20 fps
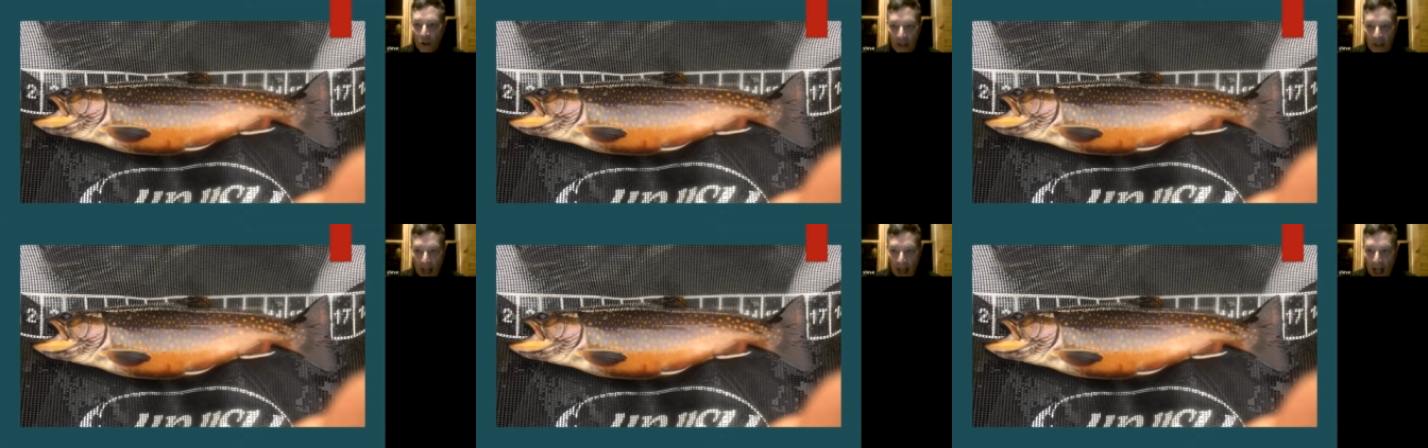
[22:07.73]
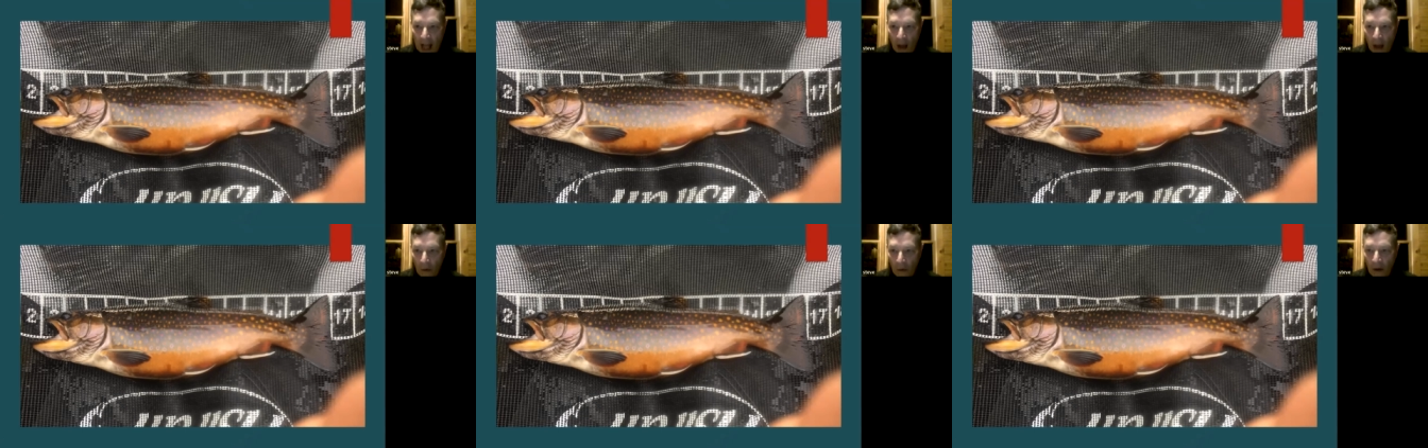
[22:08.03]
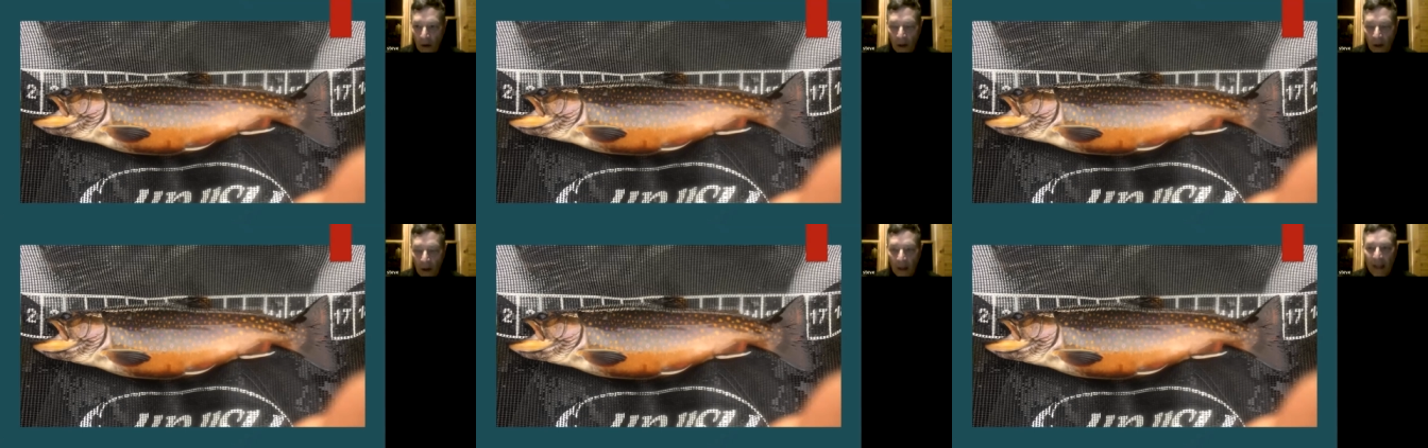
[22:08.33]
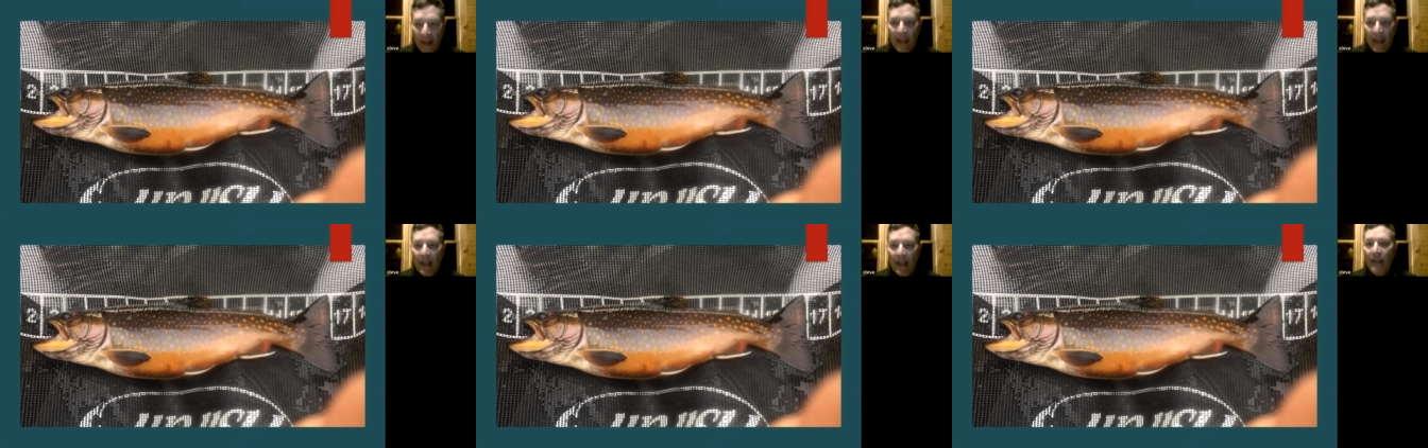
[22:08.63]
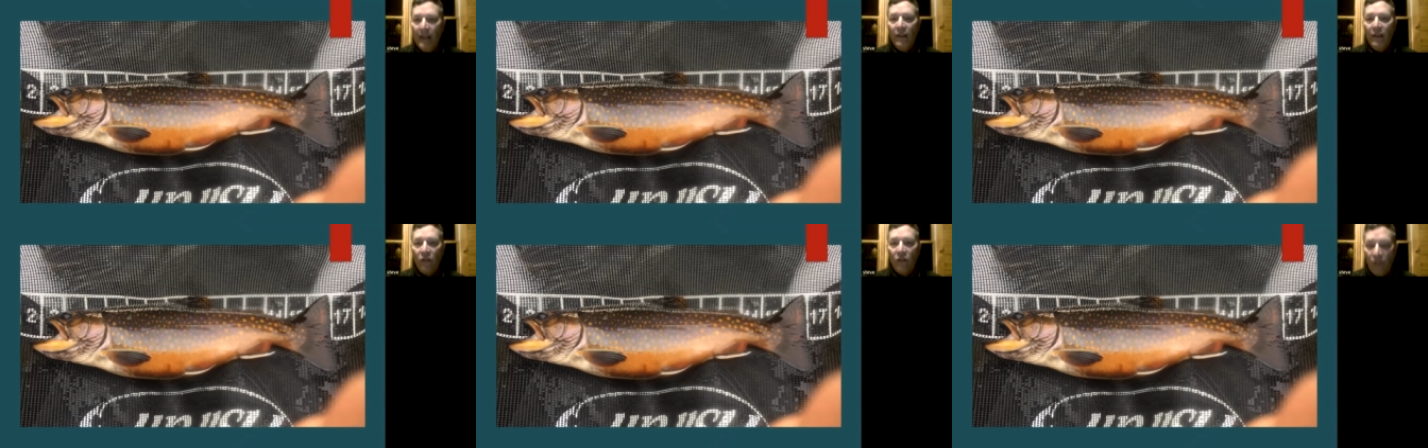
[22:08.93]
town
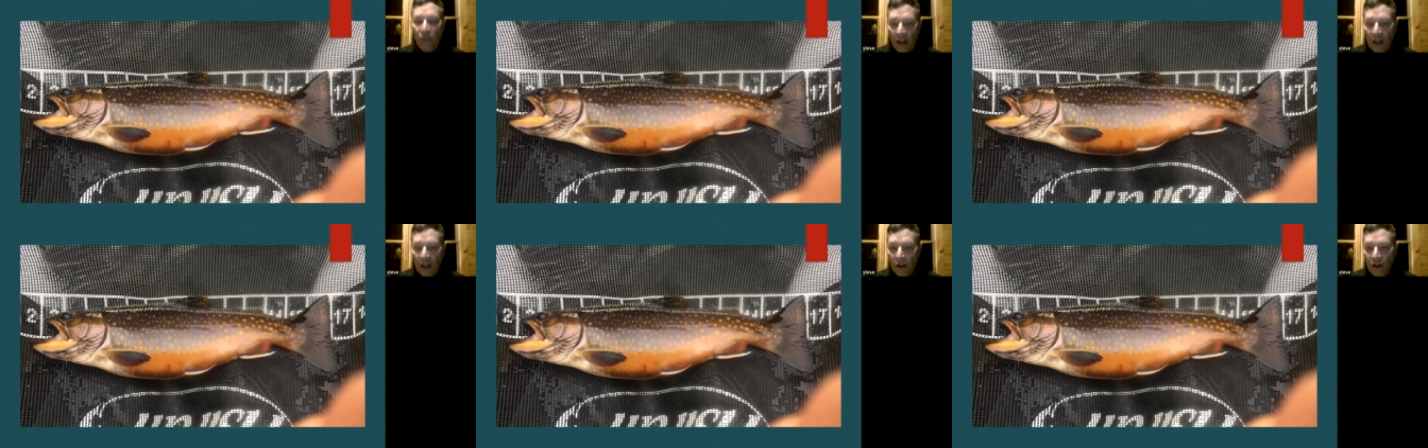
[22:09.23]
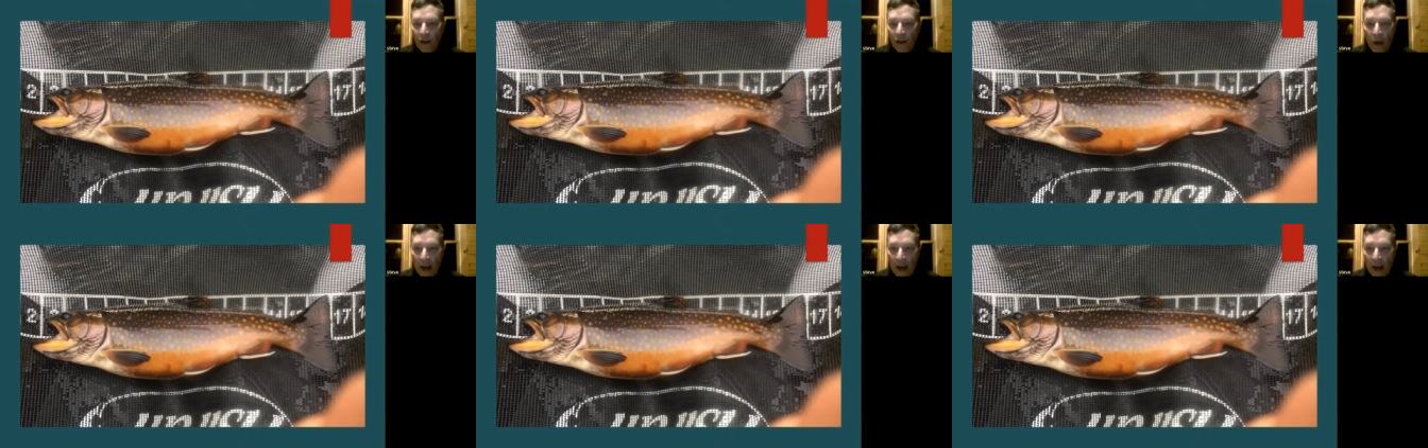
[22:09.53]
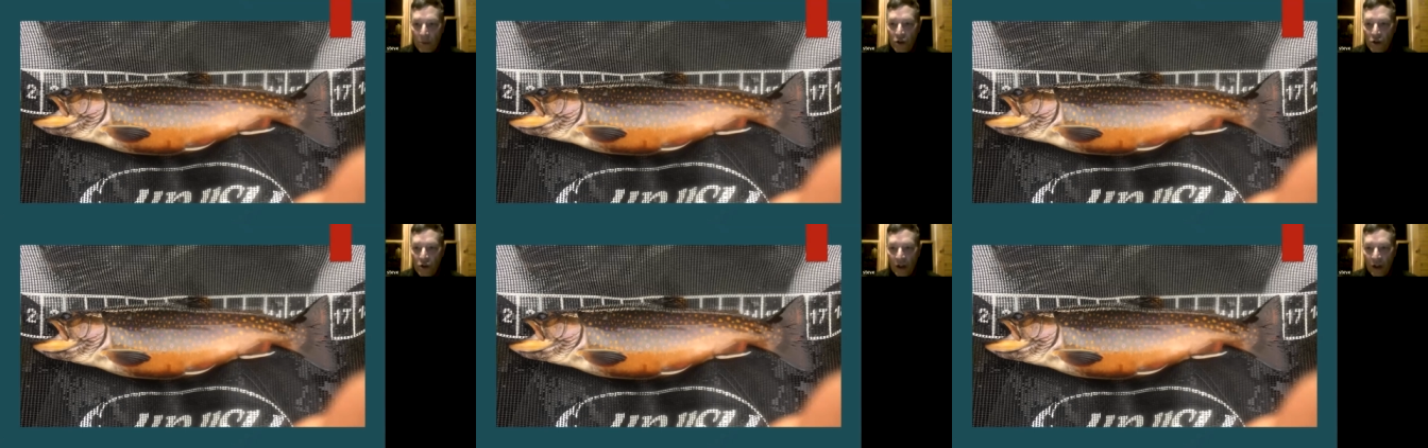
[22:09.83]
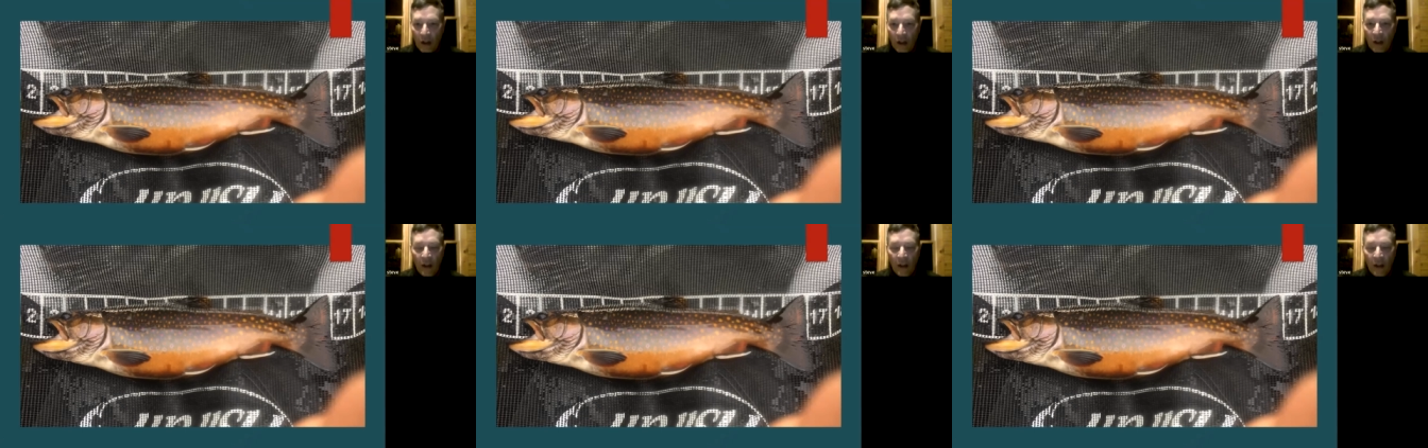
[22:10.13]
in the state of New Hampshire.